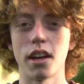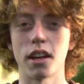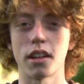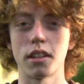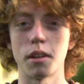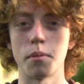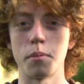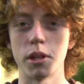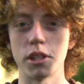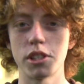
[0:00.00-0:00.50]

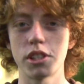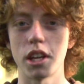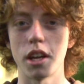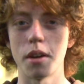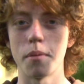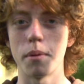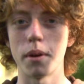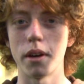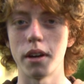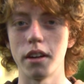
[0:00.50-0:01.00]
At Club Reg
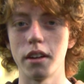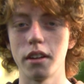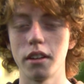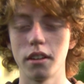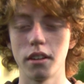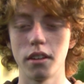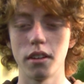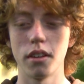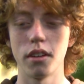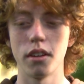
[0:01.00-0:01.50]
Camp, I
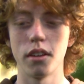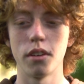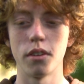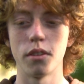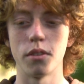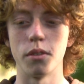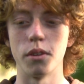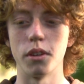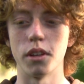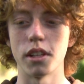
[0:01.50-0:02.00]

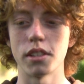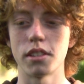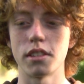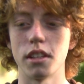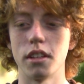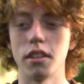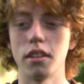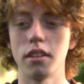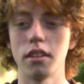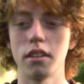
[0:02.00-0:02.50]

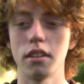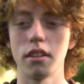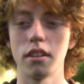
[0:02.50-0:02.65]
realized that